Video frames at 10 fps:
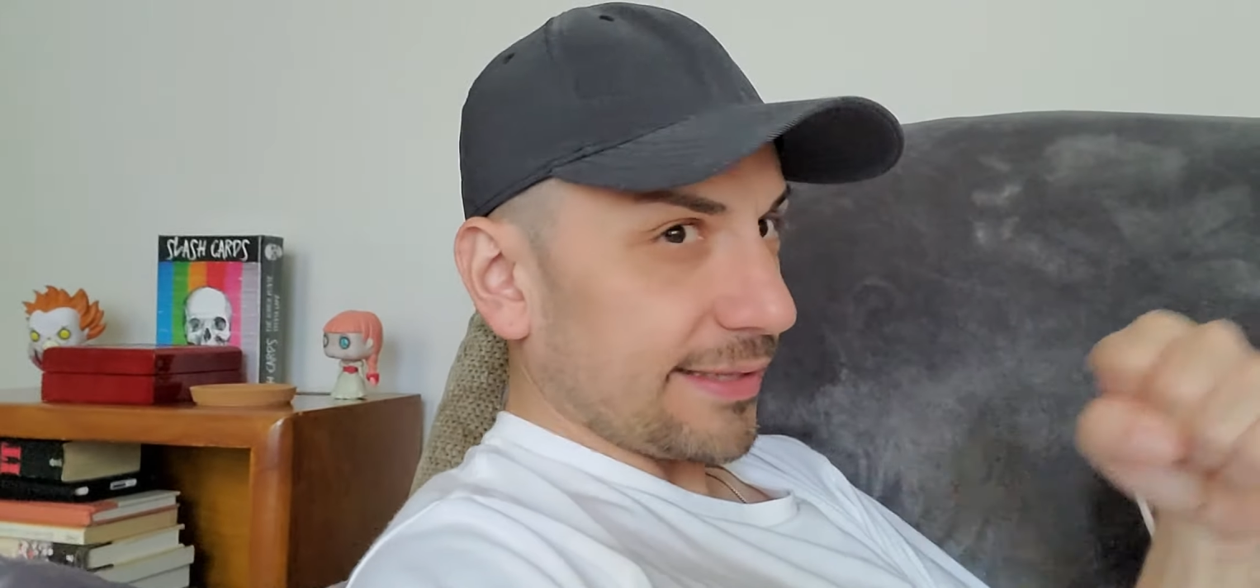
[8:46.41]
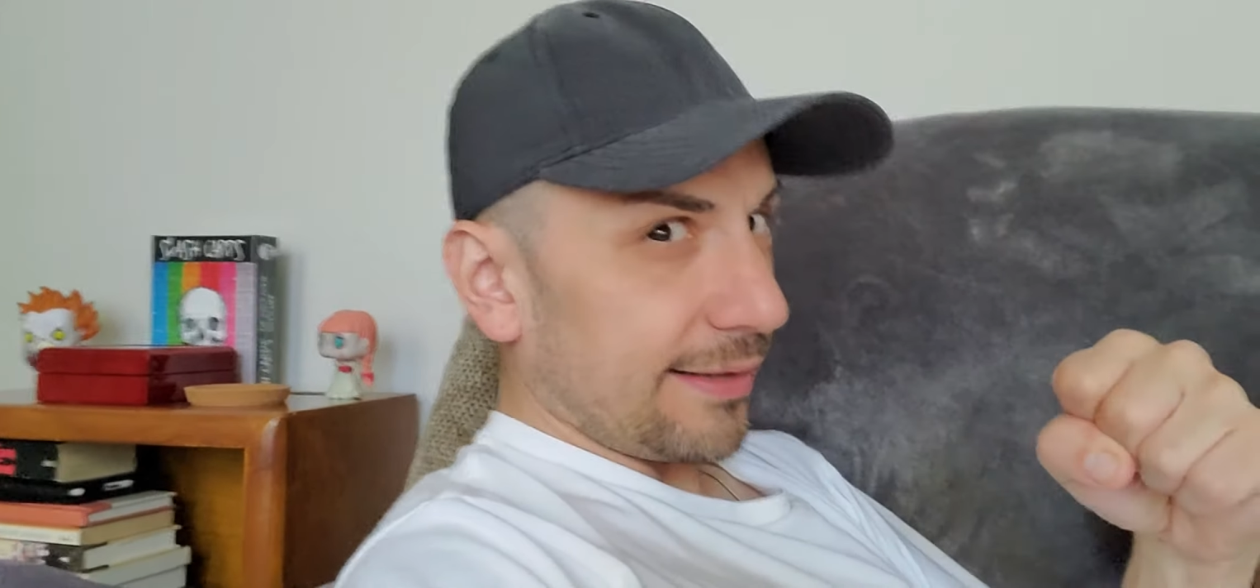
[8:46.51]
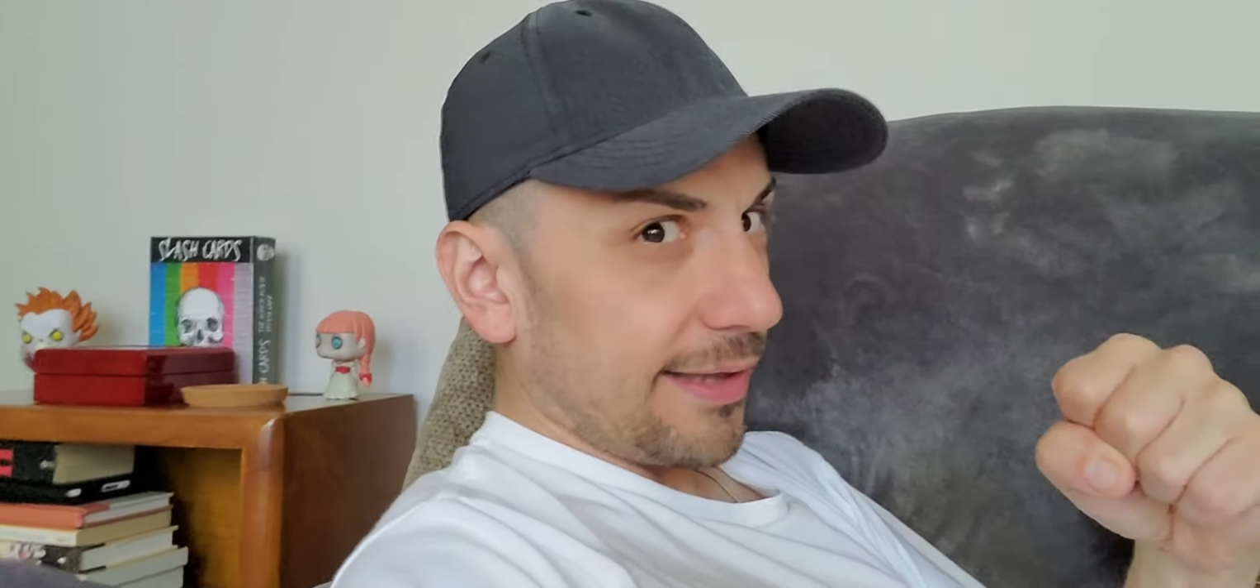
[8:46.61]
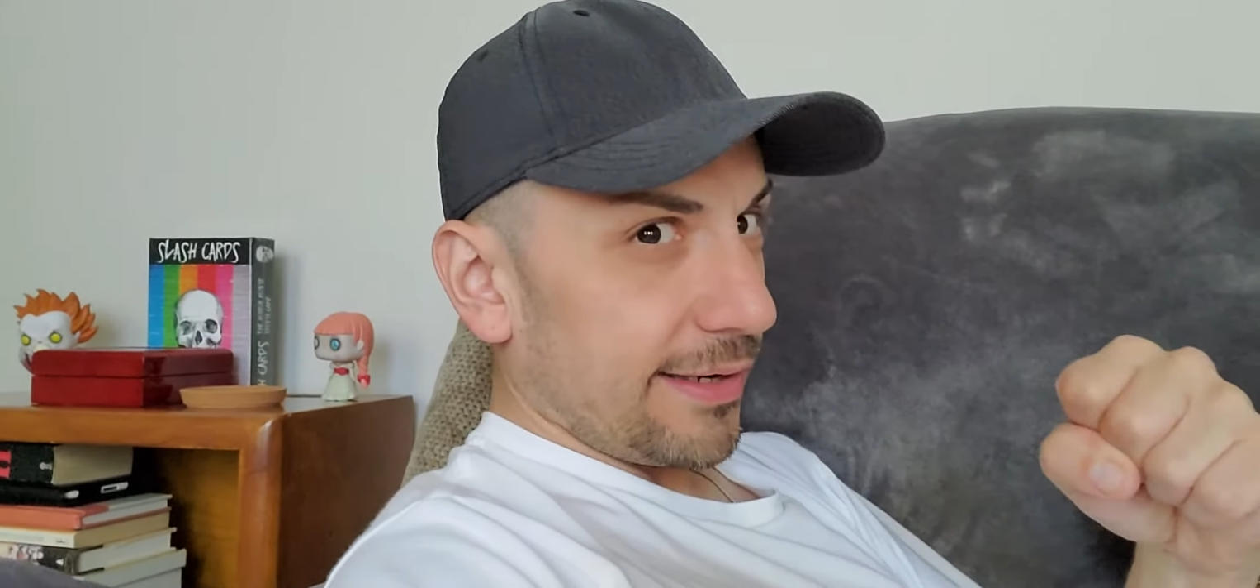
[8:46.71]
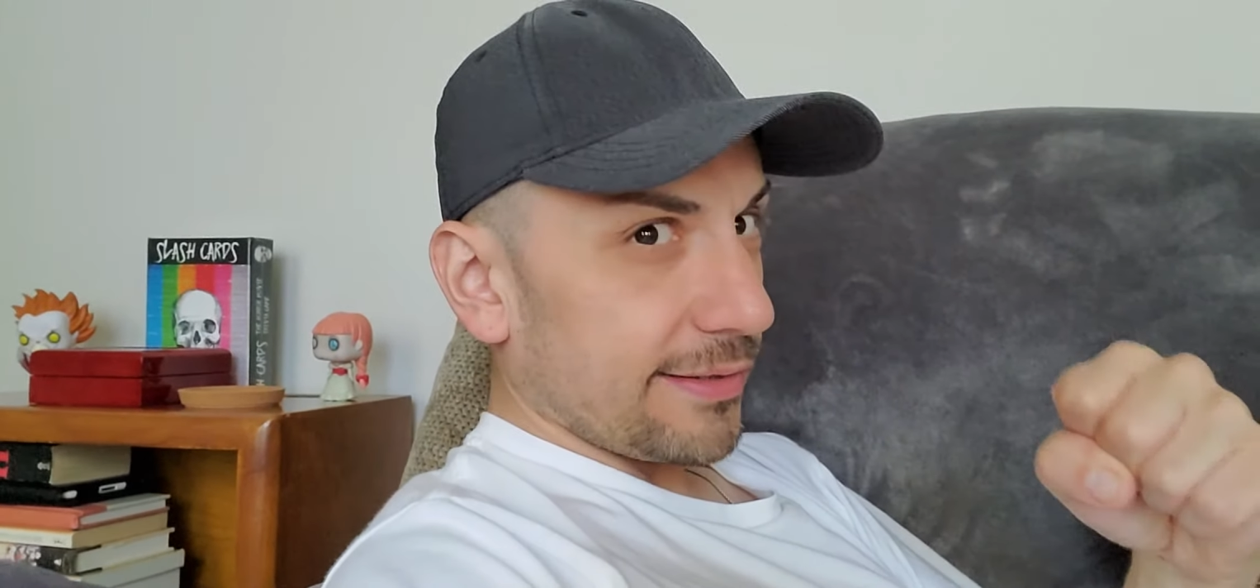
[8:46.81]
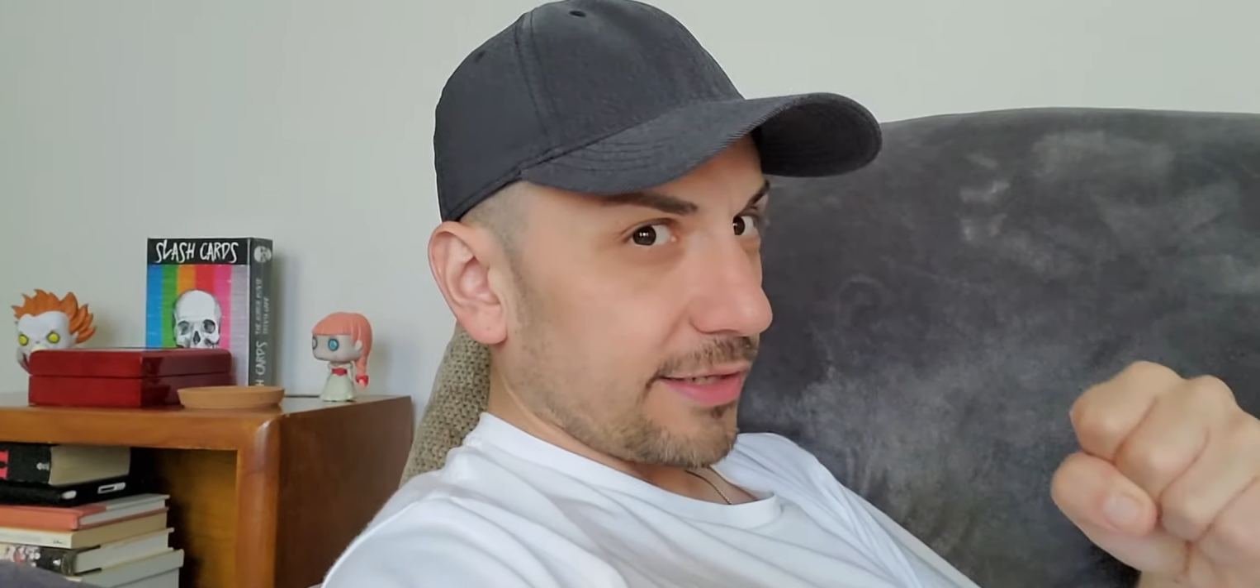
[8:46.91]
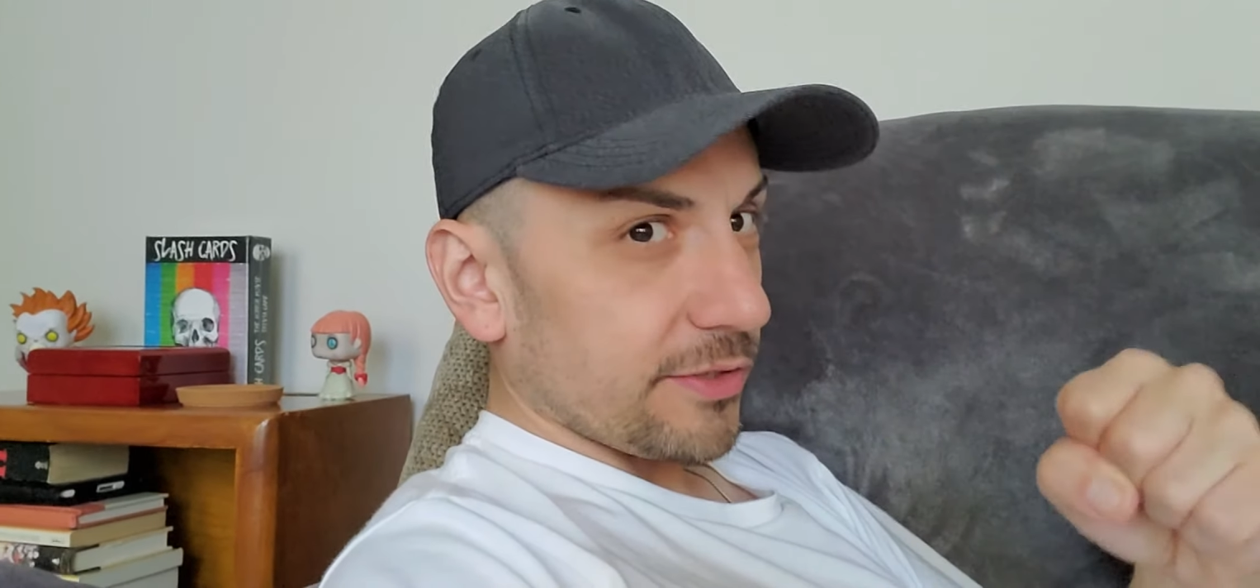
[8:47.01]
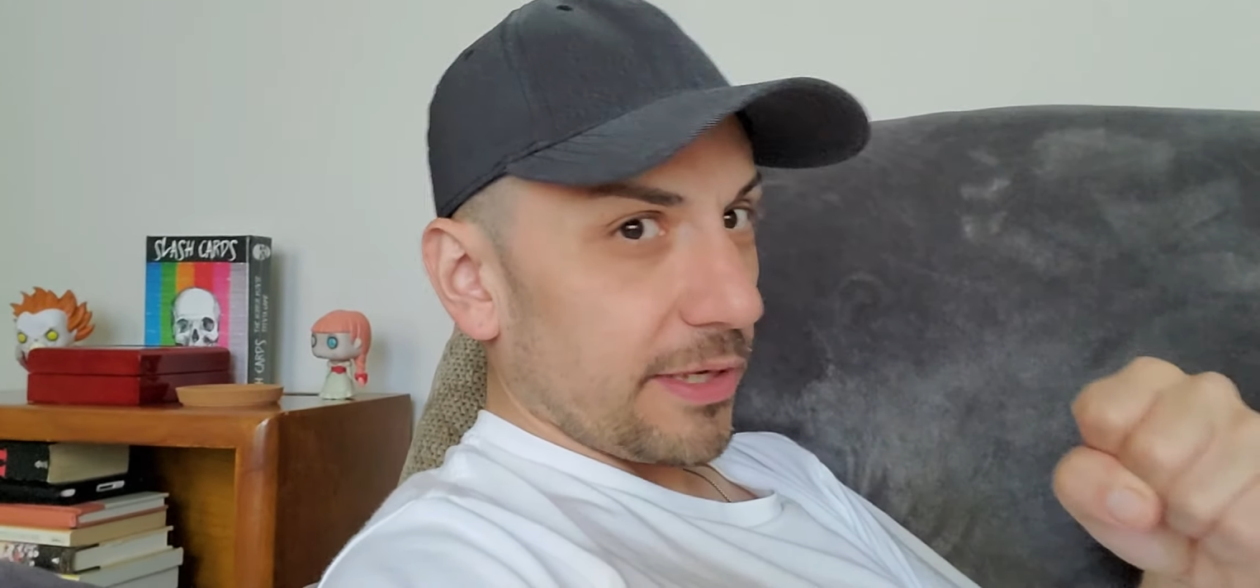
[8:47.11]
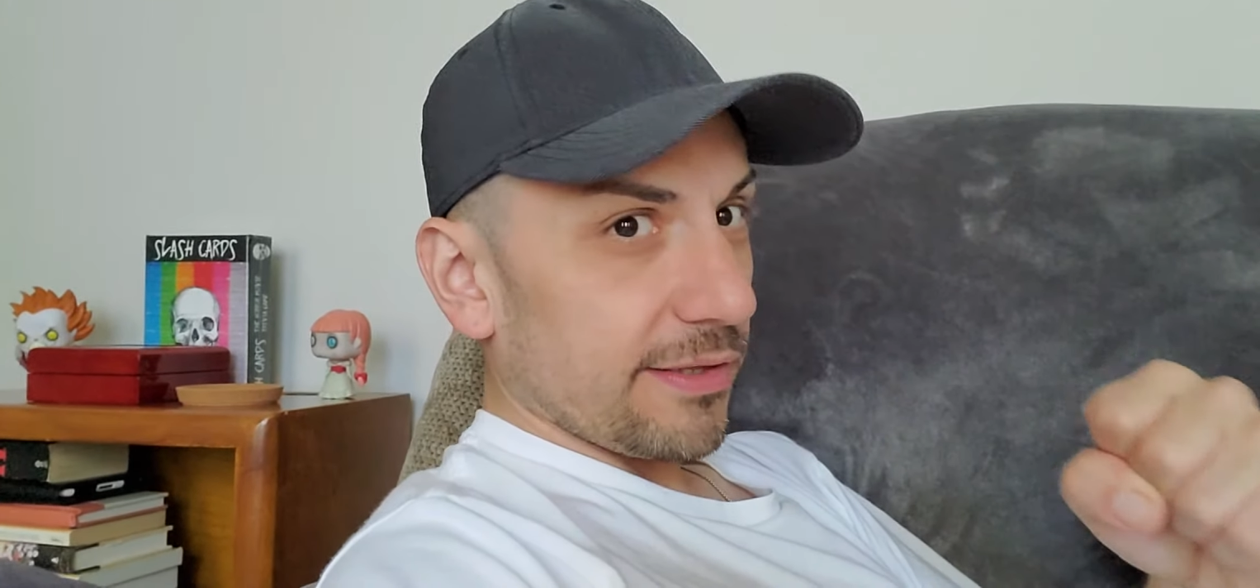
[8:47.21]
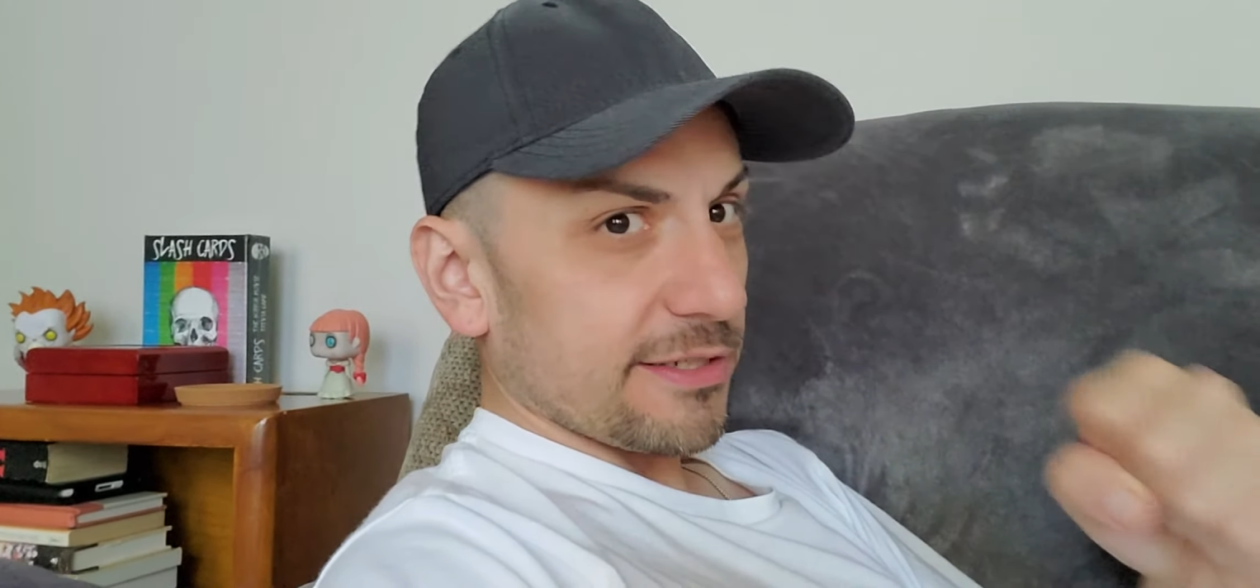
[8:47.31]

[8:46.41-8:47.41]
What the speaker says: the lie detector right there.